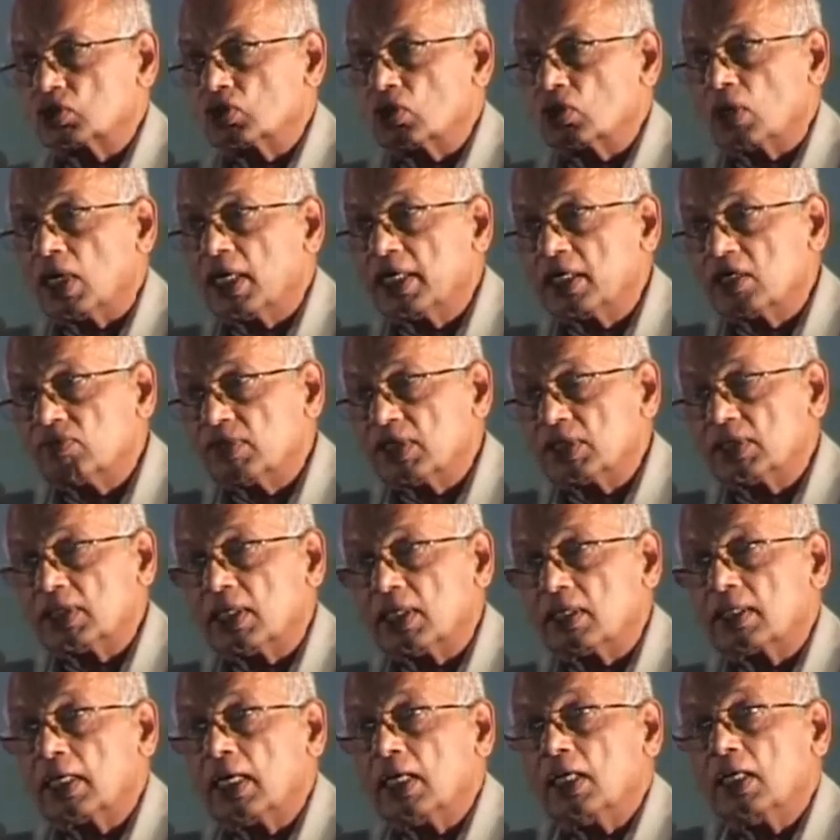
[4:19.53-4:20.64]
So
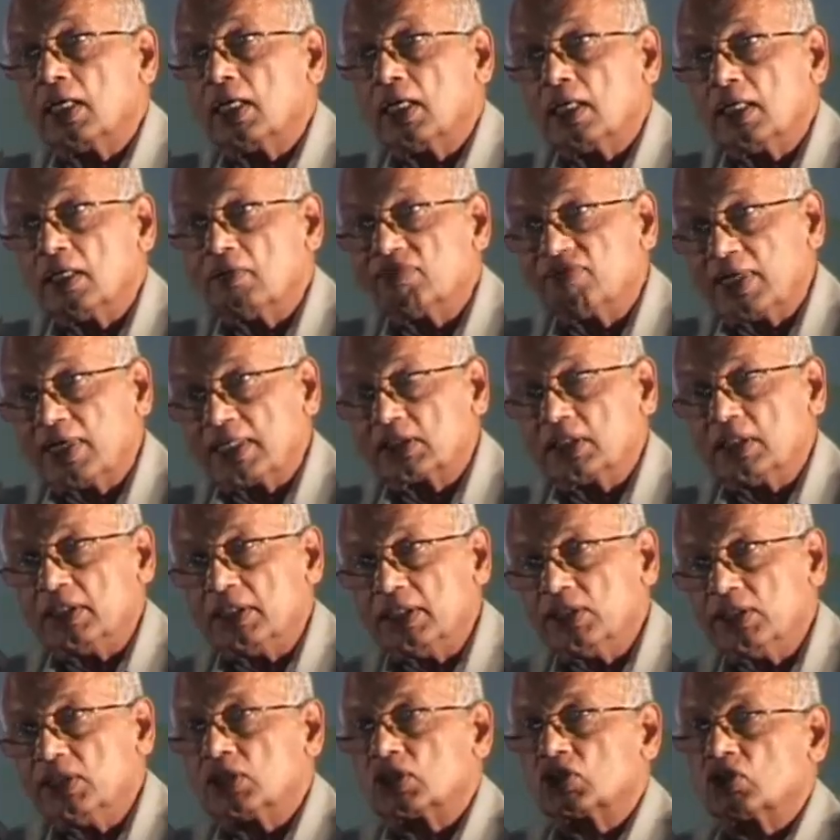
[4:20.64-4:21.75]
Ayurveda, in fact, the
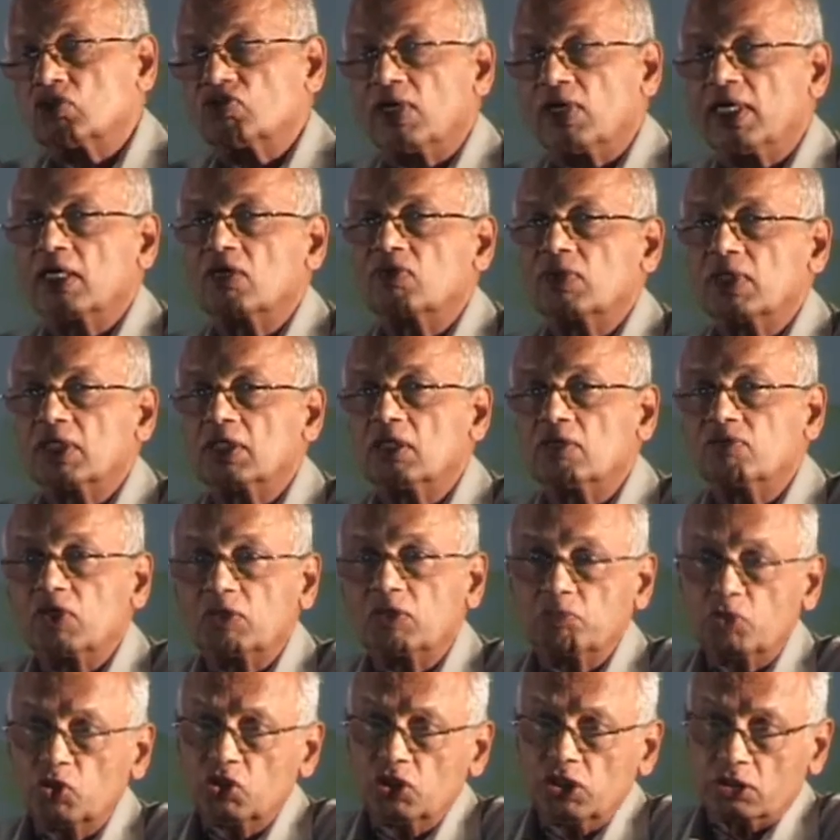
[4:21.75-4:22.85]
leaders of Ayurveda
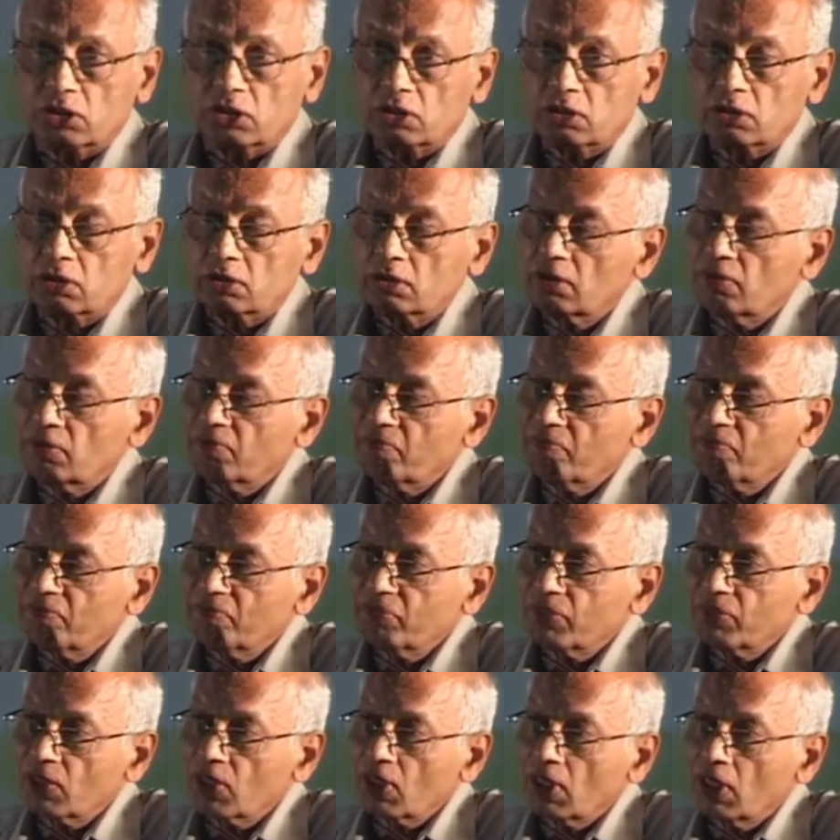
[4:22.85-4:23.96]
were Buddhists.
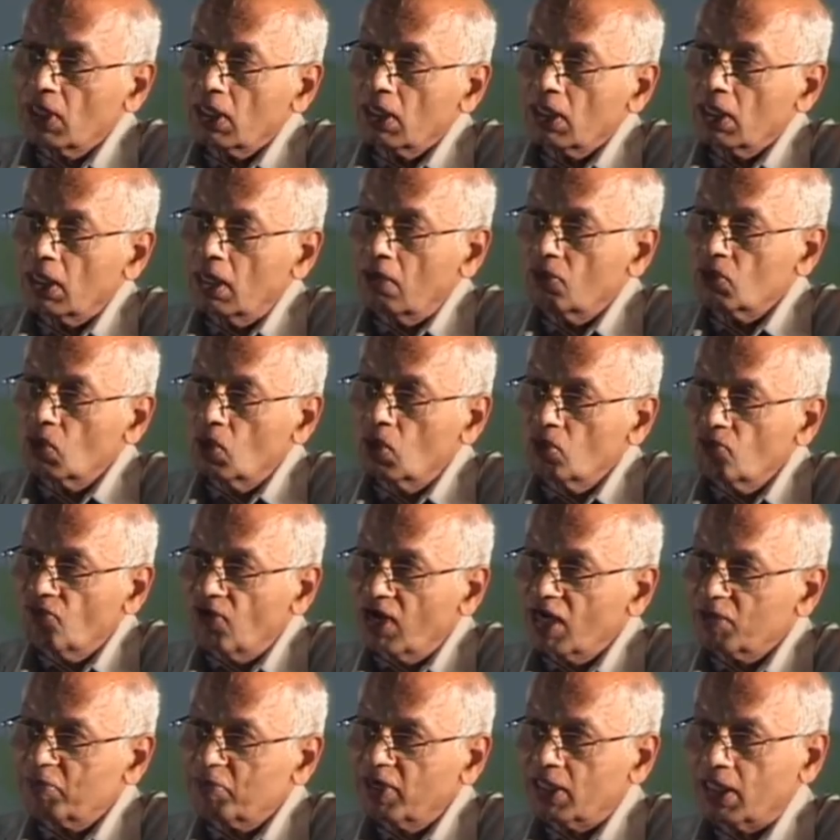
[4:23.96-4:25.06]
Our own
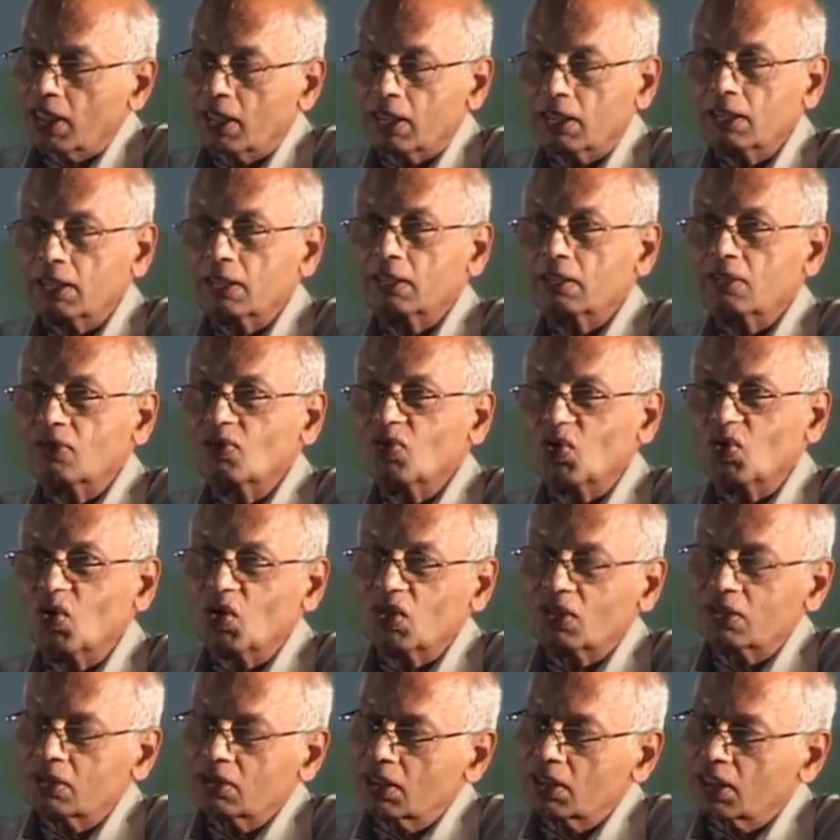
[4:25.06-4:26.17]
Vagbhata, who
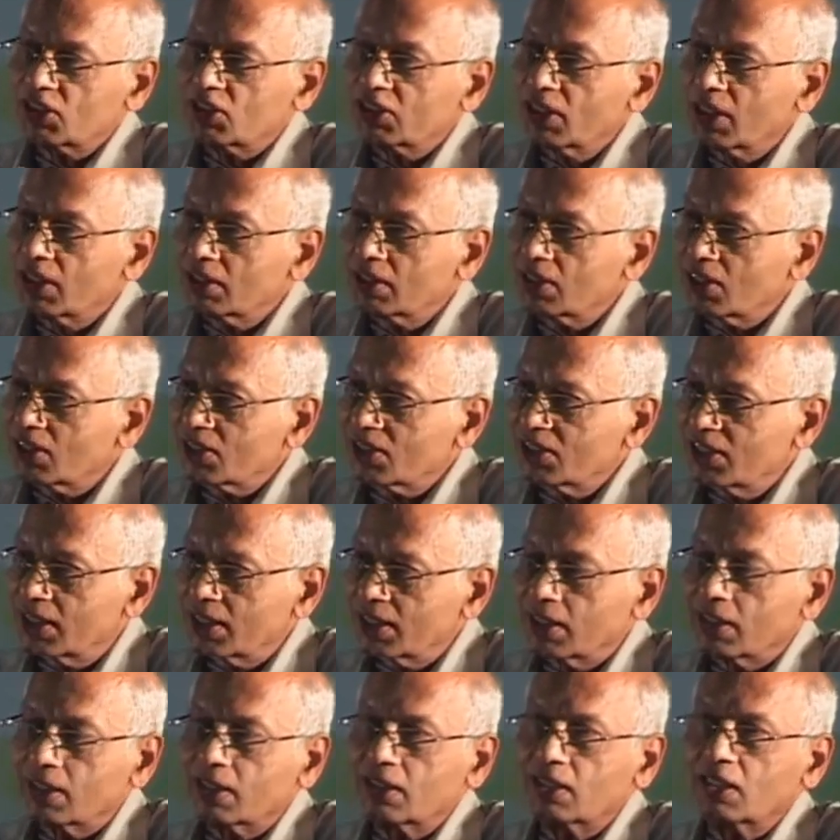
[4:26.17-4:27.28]
wrote Ashtanga
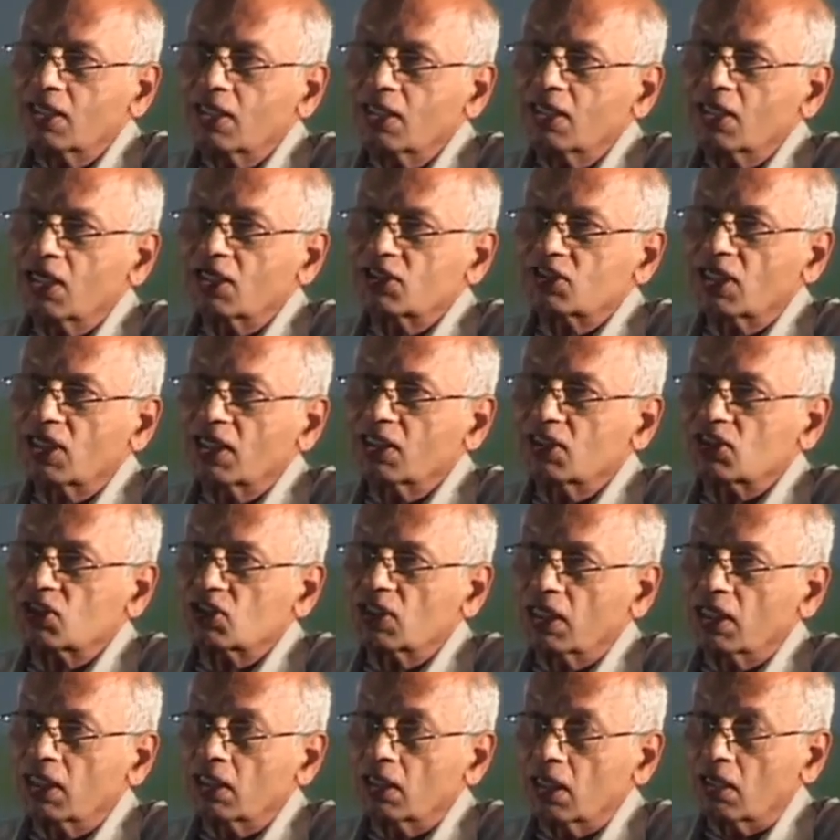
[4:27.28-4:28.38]
Hridaya, Ashtanga
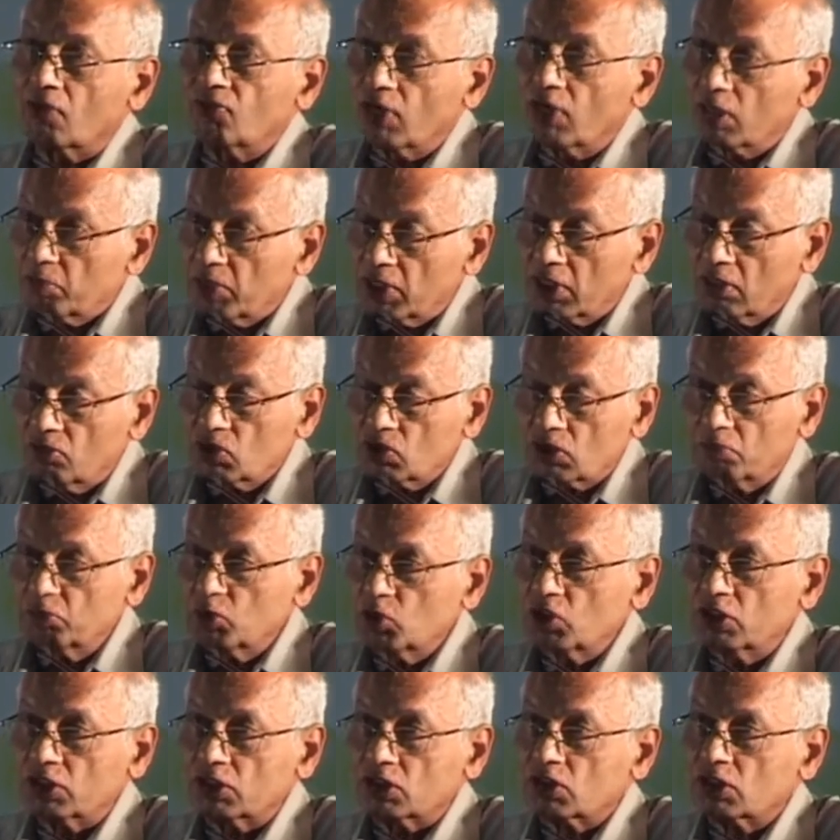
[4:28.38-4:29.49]
Sangraha, Vagbhata was a
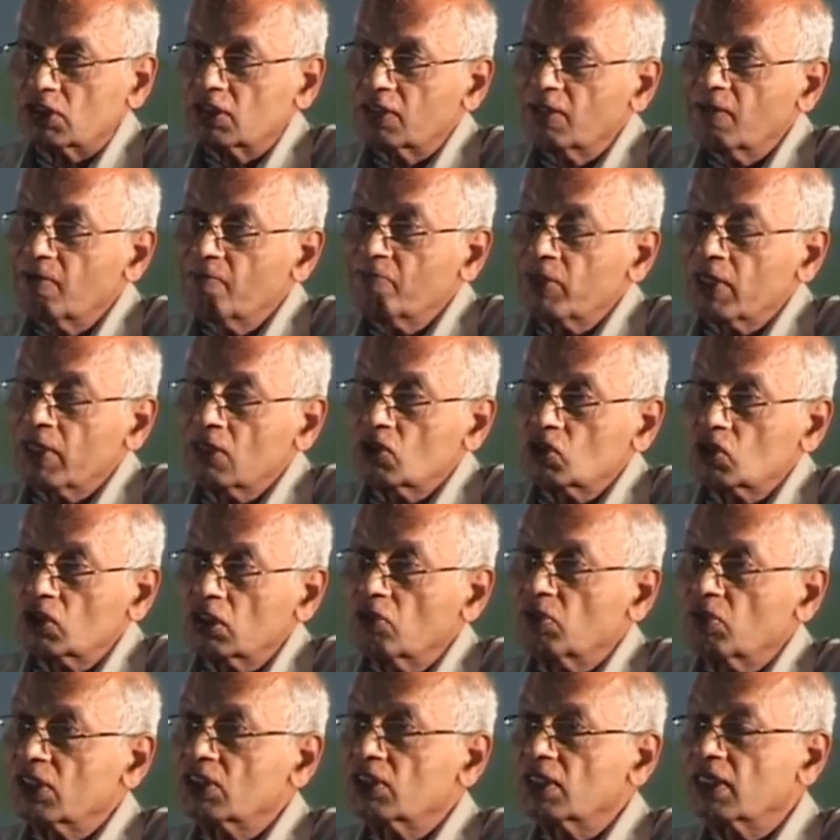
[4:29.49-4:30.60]
Buddhist. So
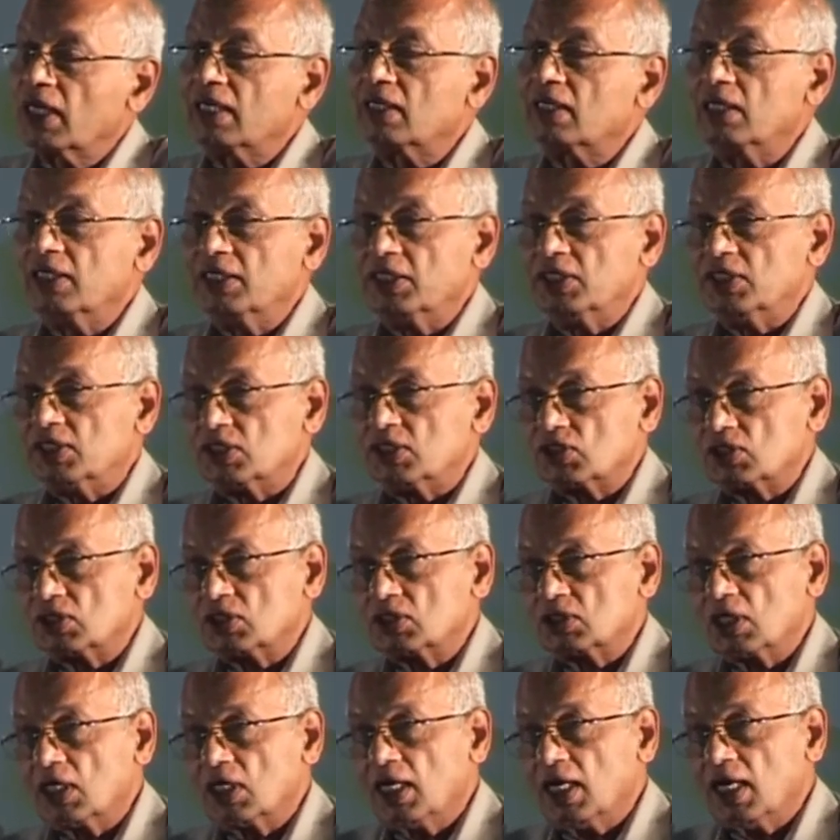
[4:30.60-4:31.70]
they were the great
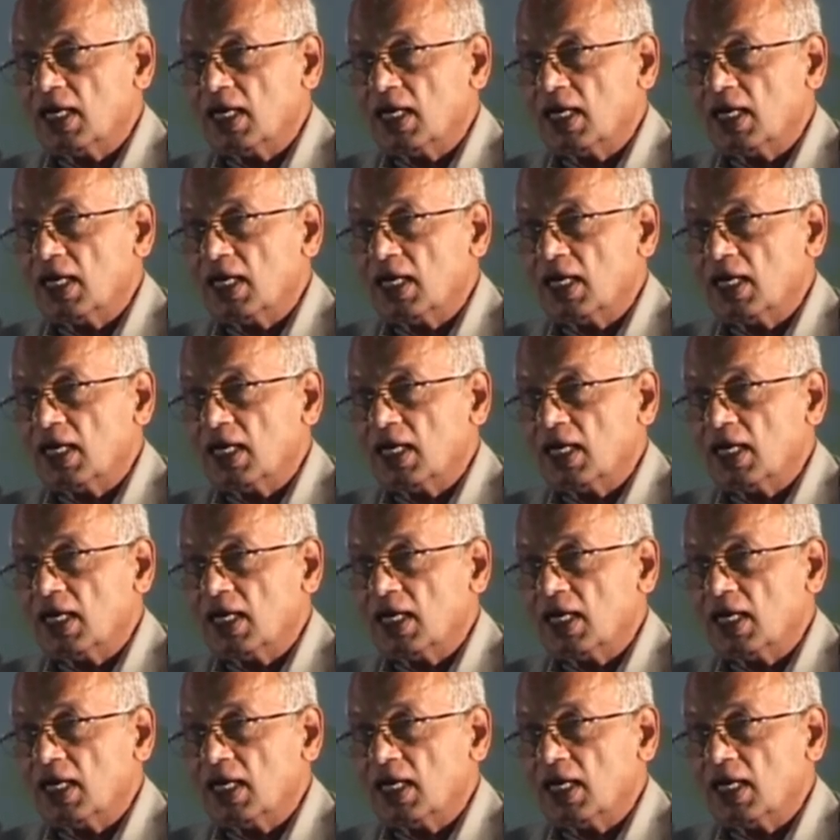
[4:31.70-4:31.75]
leaders.